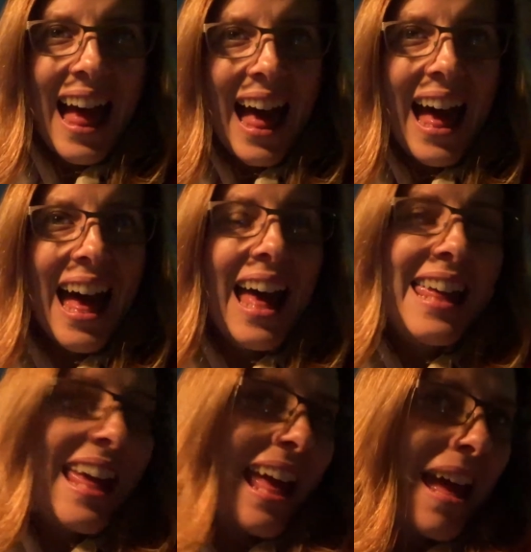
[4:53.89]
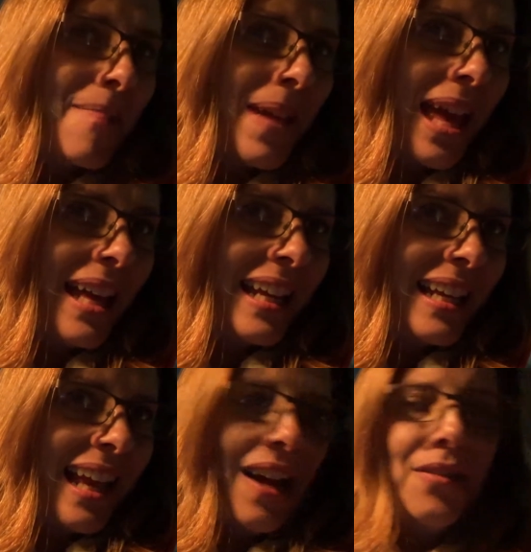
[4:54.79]
I am
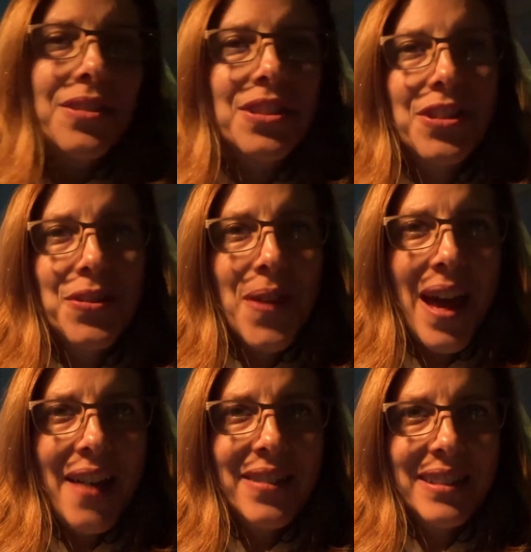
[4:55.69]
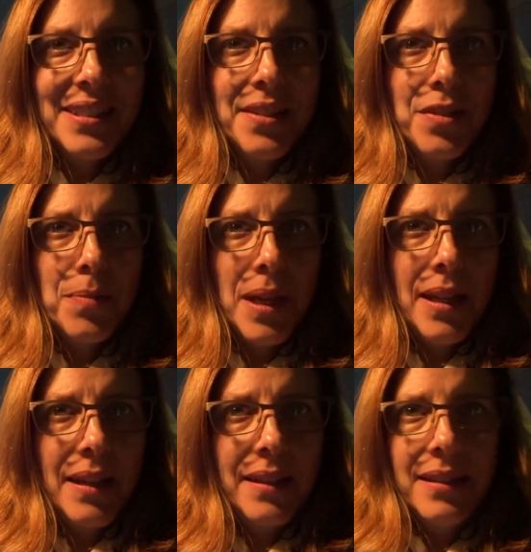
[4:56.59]
heading out to have Alyssa do my
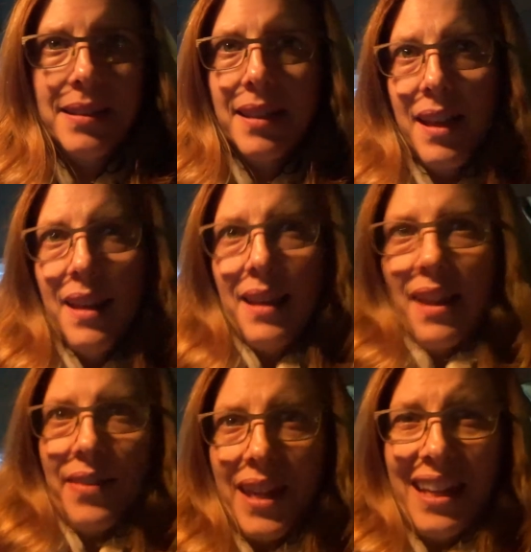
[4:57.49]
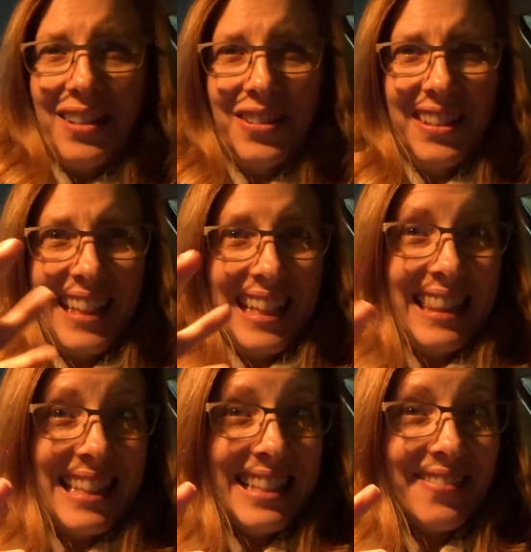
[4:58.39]
nails. They look like
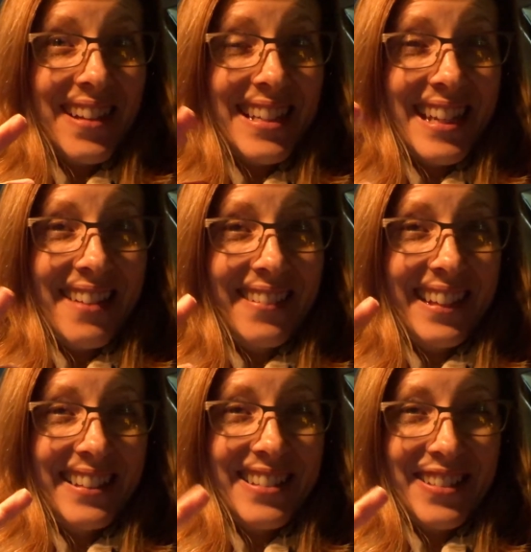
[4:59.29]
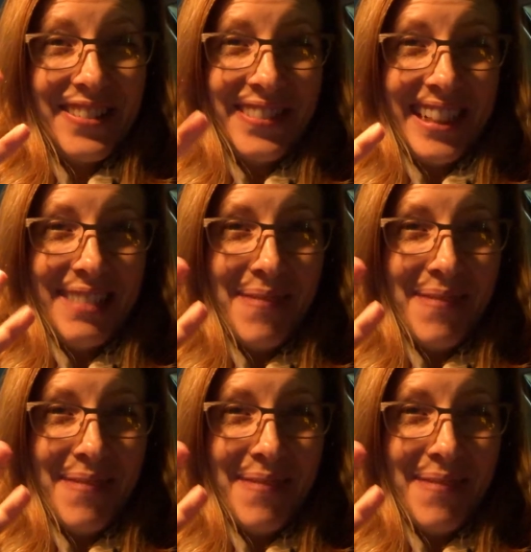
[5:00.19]
this right now, and I'll show you when I get